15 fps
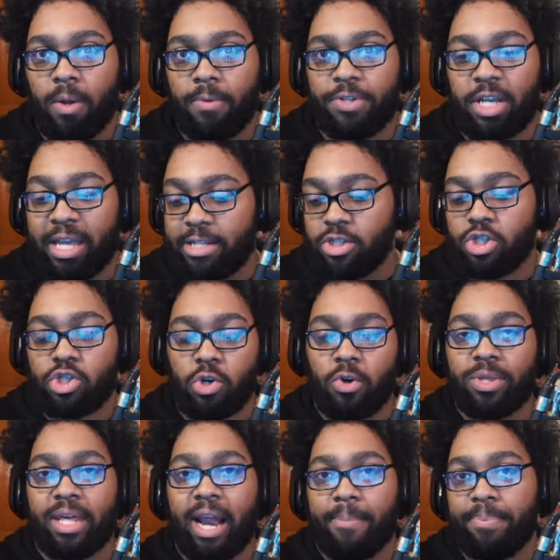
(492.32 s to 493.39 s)
to ensure
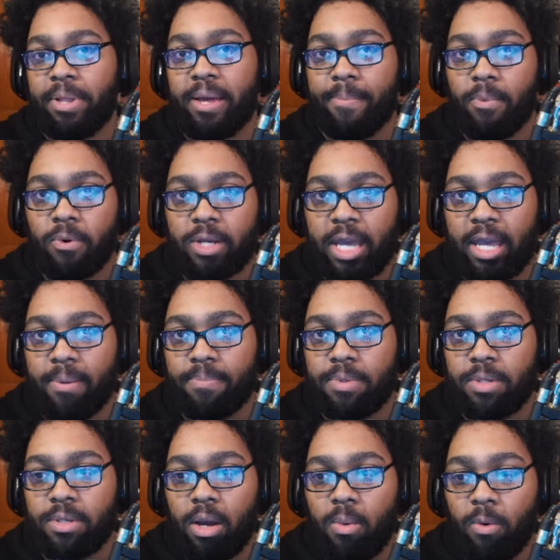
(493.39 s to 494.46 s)
that I play more
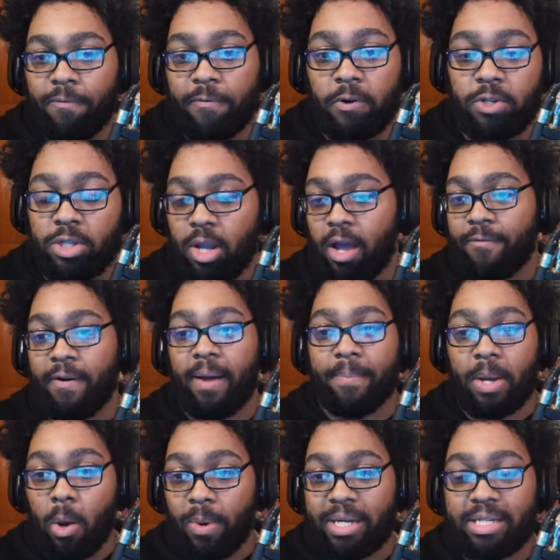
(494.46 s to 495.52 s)
games? Well, first off, I'm
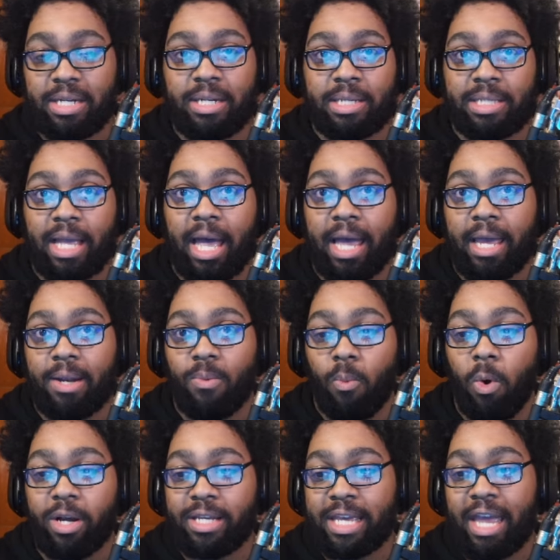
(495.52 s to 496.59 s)
going to decide
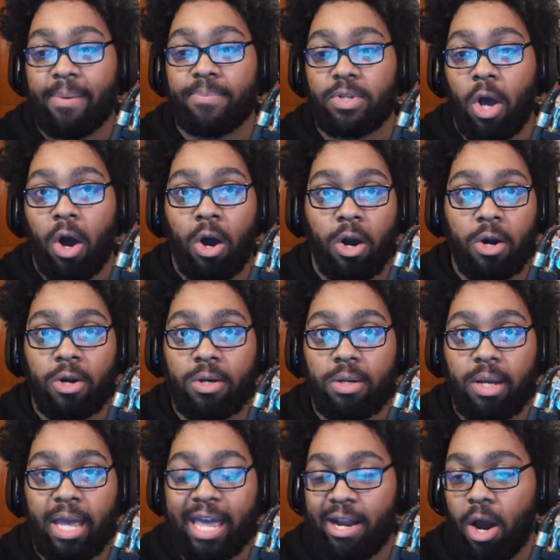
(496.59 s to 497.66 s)
what games are
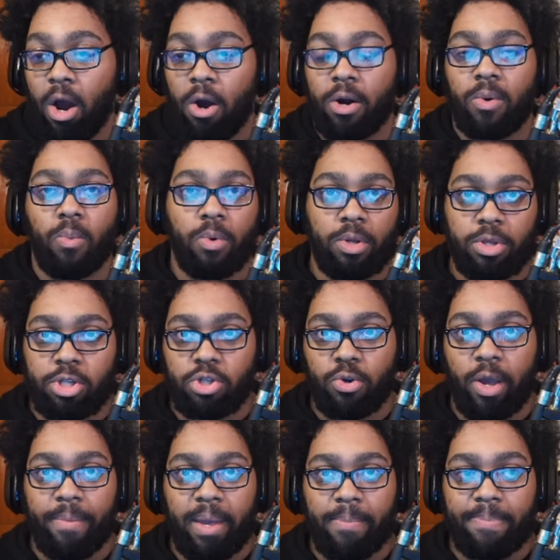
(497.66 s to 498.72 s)
and aren't worth
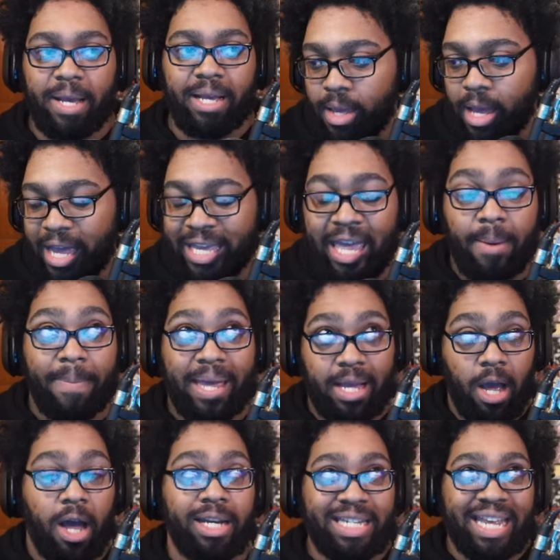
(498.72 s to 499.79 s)
streaming, because I can't make
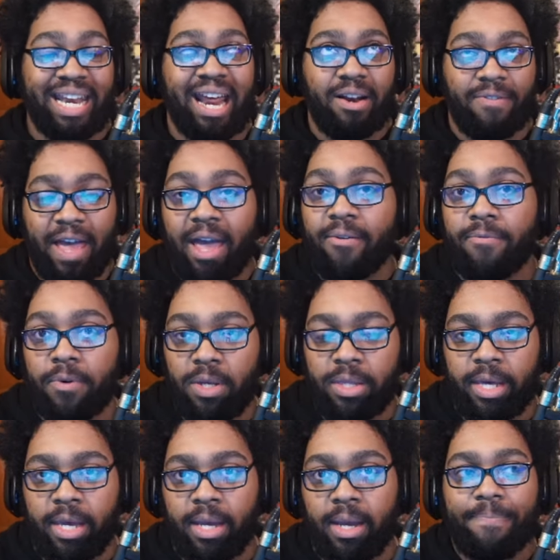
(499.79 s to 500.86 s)
content out of
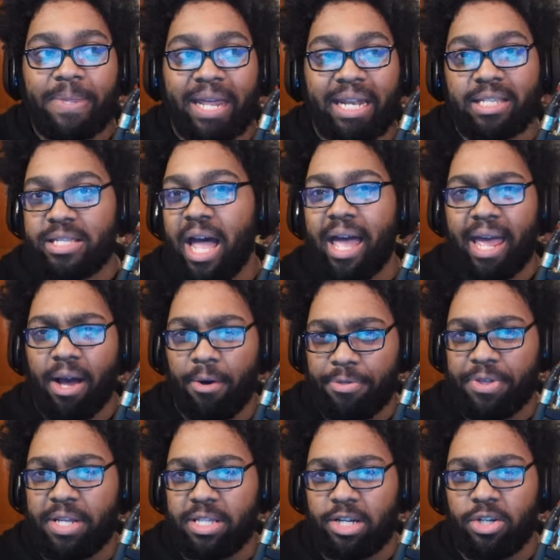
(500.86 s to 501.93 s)
everything, and it's not
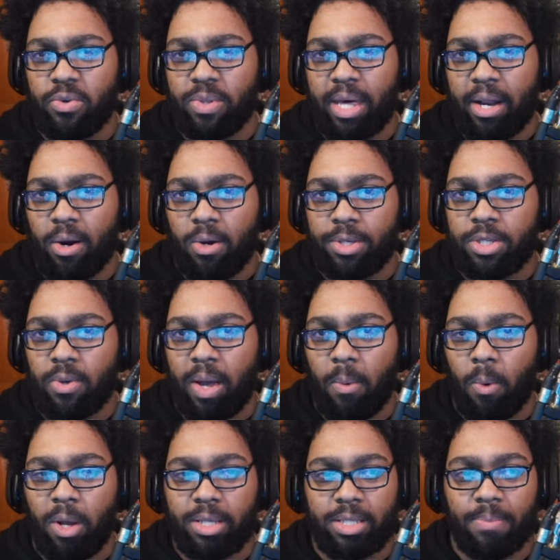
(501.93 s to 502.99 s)
healthy to do that. Also, I
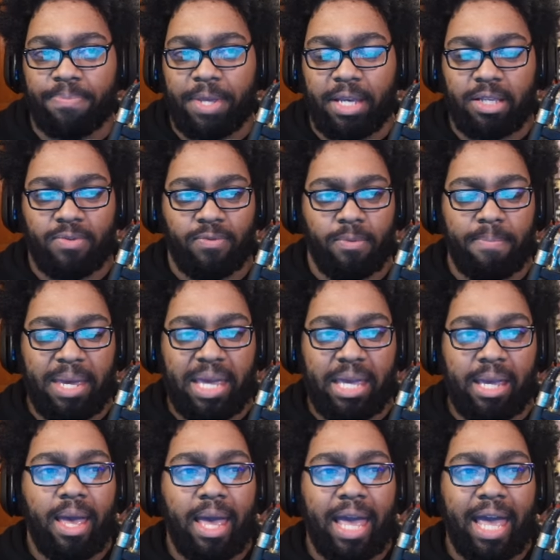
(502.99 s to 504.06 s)
want some things for
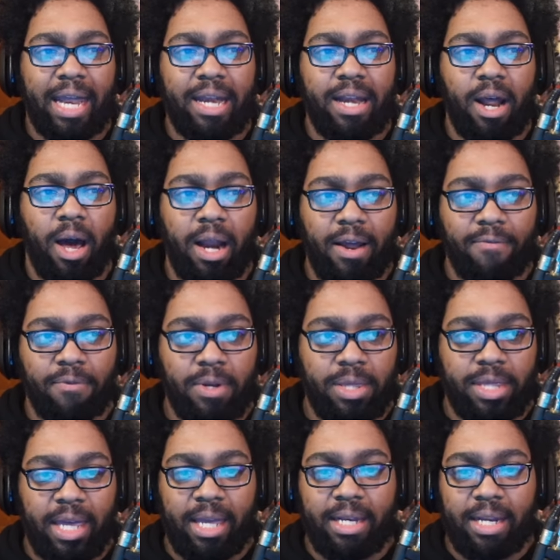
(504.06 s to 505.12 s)
me, and not
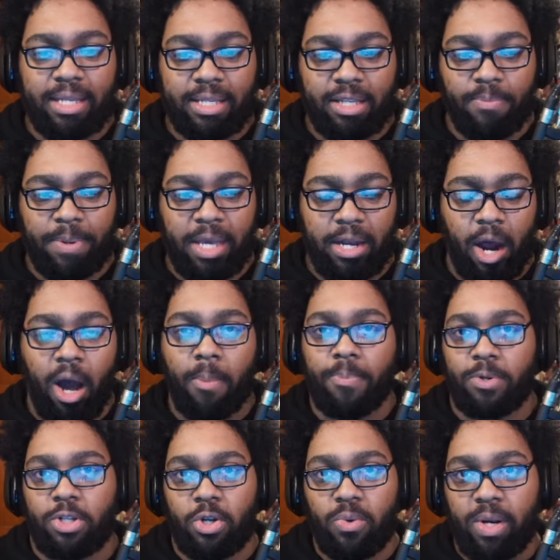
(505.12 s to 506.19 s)
everything needs to be an
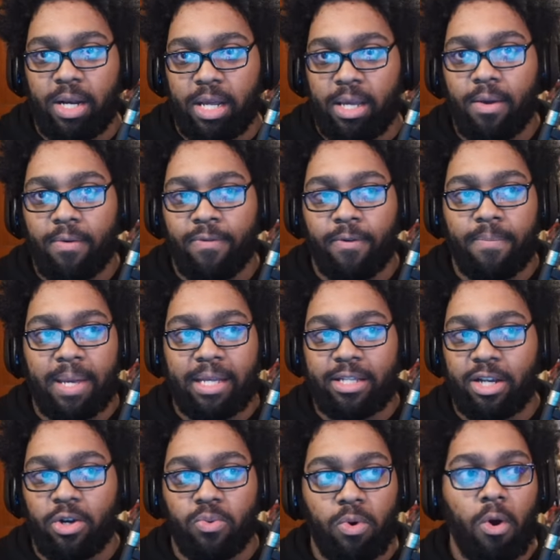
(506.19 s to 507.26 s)
opportunity for me
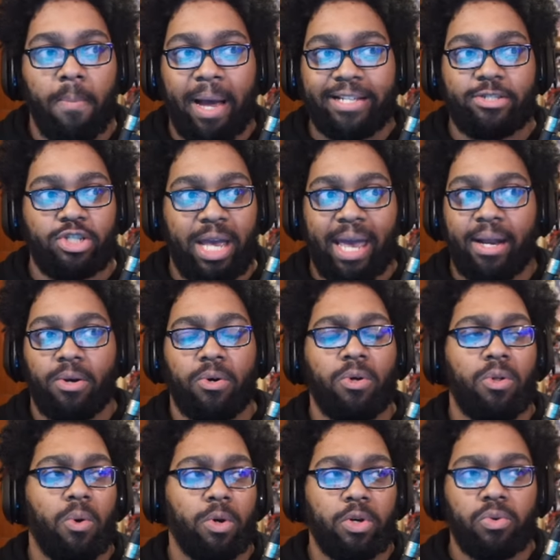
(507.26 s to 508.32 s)
to grow my
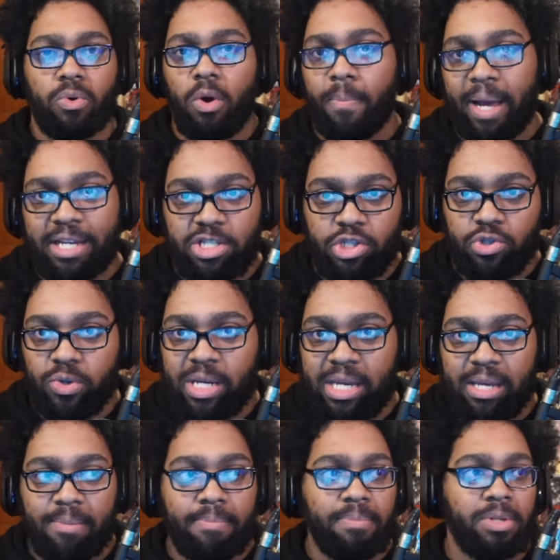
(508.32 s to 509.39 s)
channel or grow my
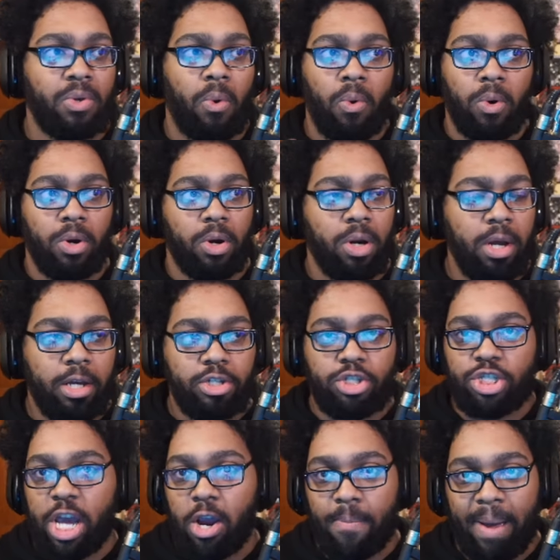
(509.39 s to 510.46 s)
streams or
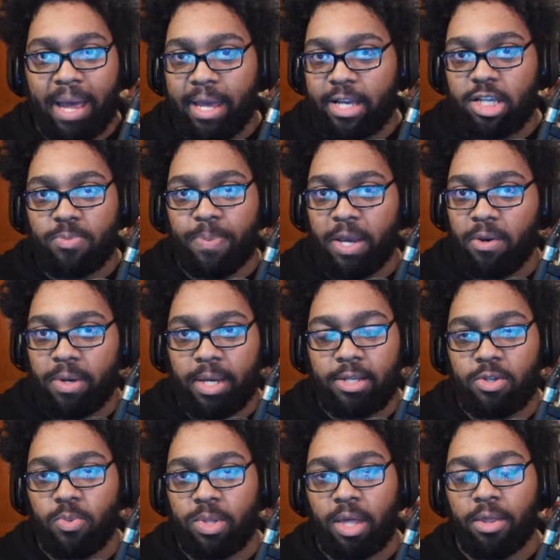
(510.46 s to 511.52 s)
share my
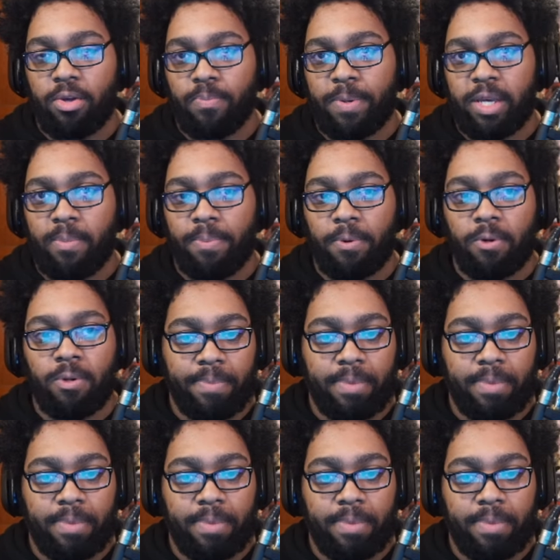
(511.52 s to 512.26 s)
experience with other people.